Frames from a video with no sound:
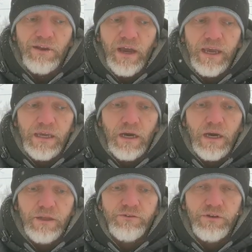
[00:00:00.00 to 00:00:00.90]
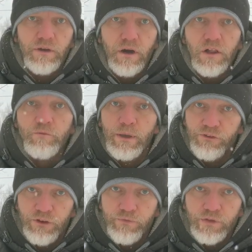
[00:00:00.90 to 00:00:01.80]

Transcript: I got all of my stuff